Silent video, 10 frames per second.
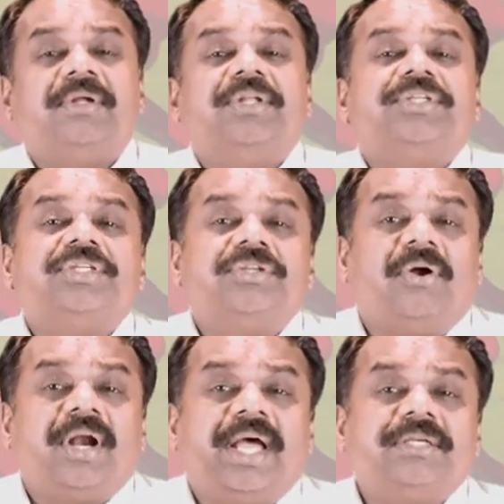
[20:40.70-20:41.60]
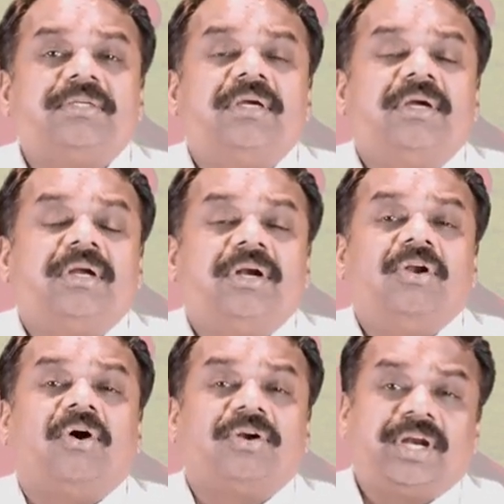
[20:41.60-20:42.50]
This is known as
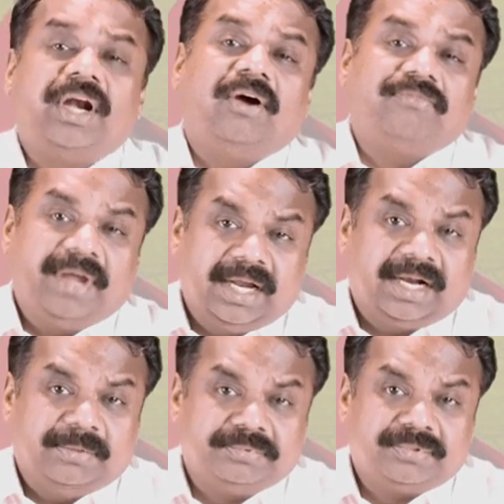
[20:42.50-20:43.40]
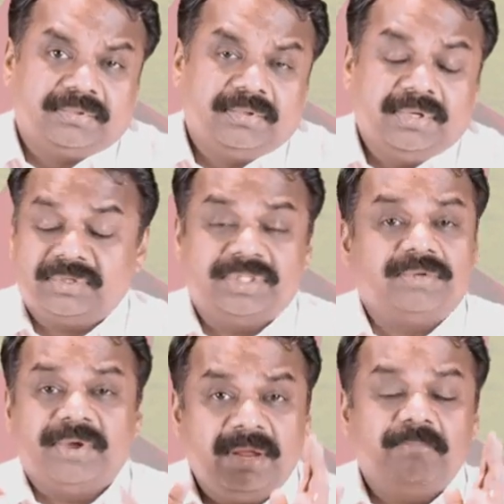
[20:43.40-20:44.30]
doctrine of eclipse. So, it is
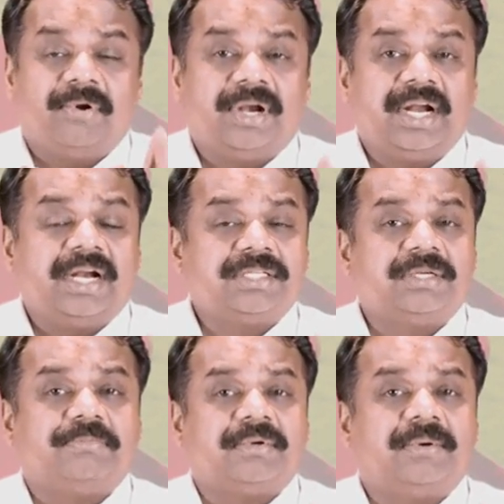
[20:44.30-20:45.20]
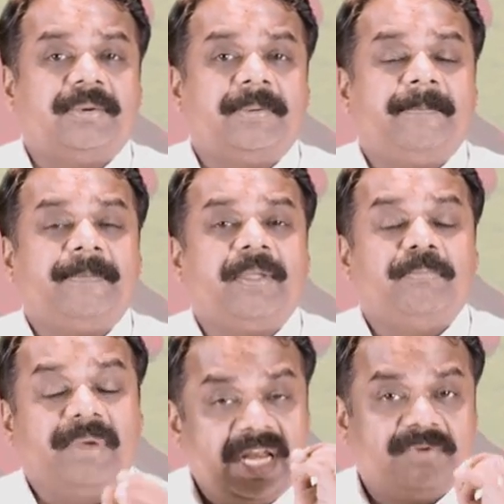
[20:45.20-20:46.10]
a very important concept.
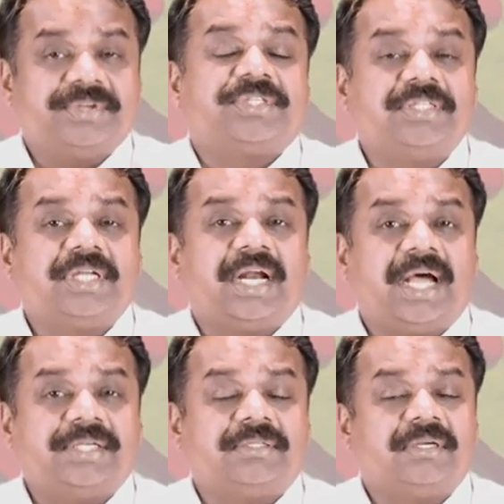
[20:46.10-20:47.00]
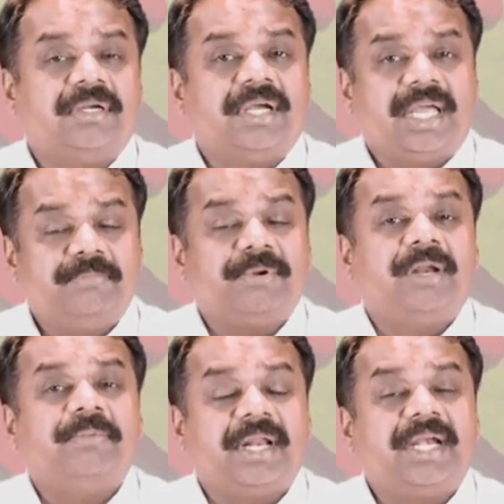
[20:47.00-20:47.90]
Many questions are asked. In
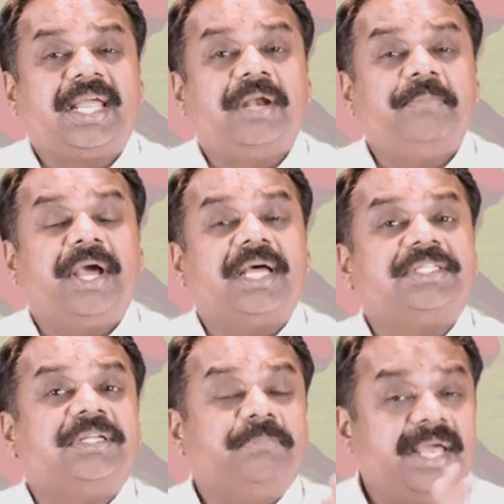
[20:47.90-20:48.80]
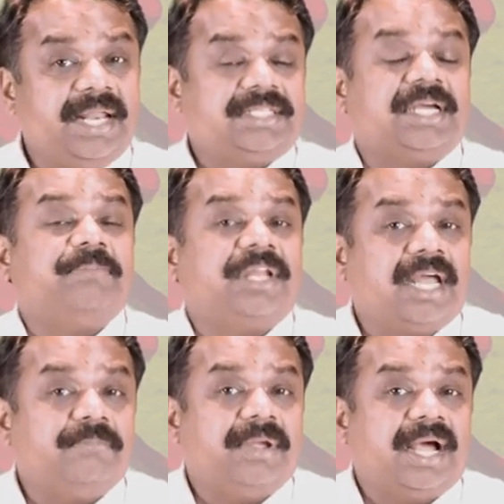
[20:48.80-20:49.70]
preliminary it can be asked, in the main exam it
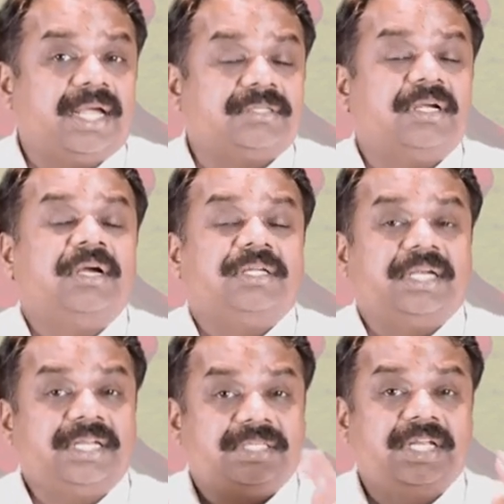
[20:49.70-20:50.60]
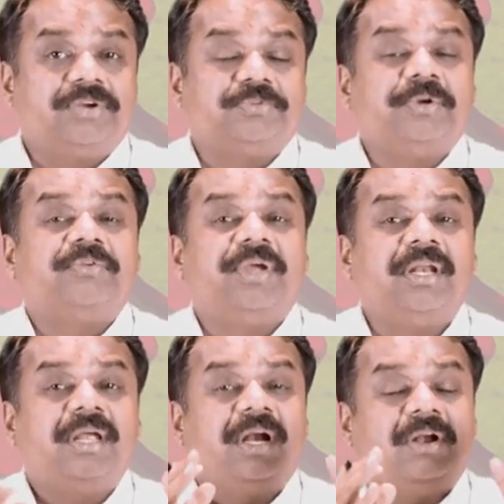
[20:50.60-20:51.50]
can be asked, the distinguish
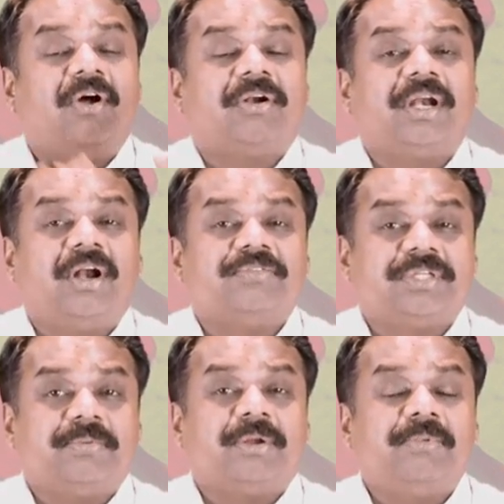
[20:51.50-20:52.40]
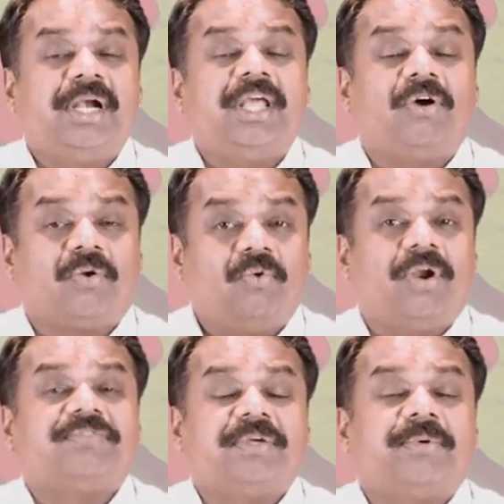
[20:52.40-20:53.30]
between doctrine of severability or
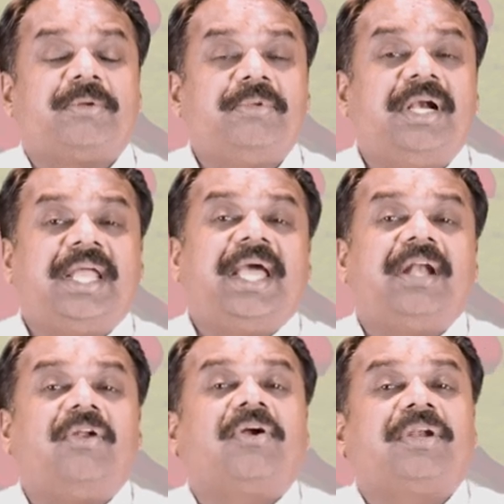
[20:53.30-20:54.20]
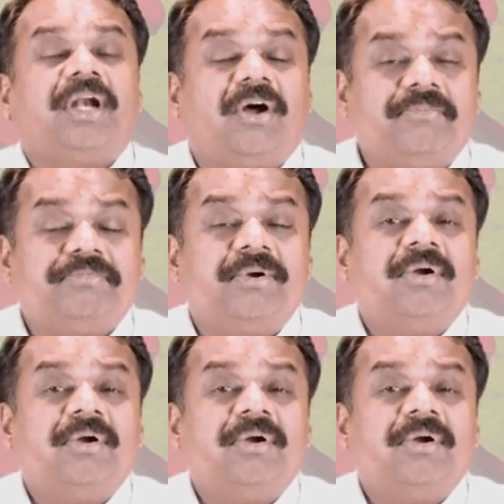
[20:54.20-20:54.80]
rule of severability and doctrine of